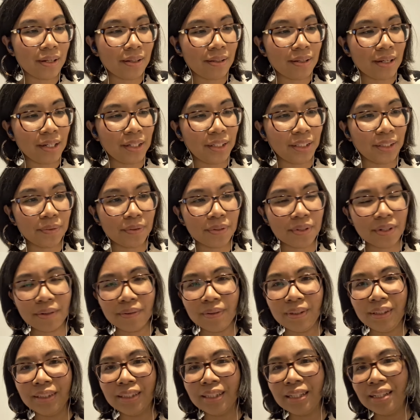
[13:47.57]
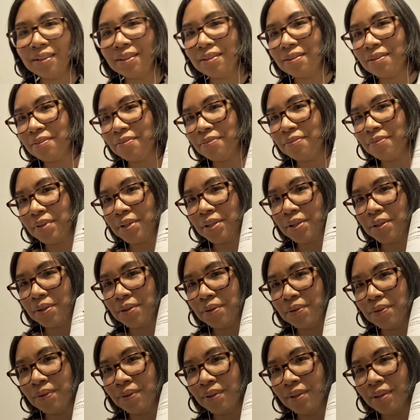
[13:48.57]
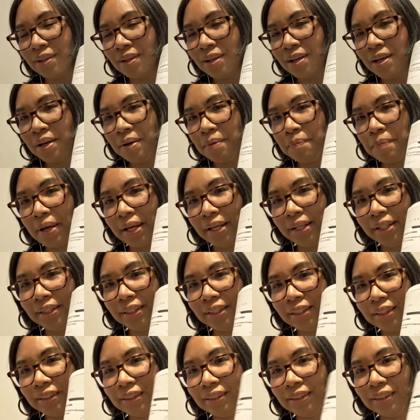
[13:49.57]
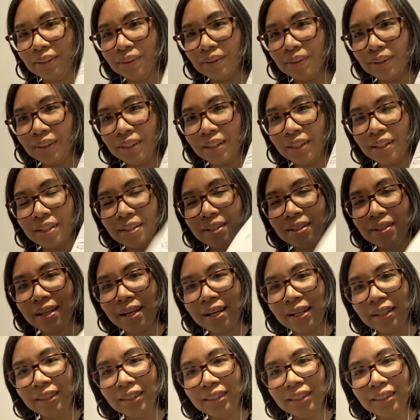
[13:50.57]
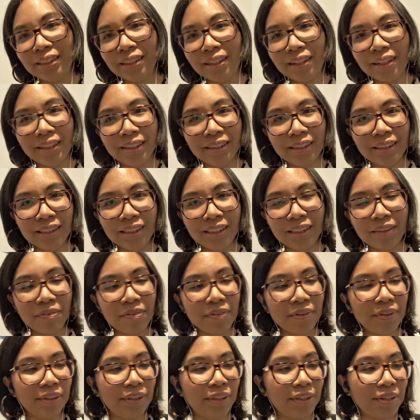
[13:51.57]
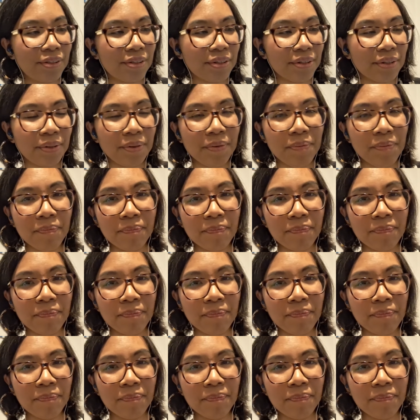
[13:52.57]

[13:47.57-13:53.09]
teacher would only set a few pages or certain exercises for us to do.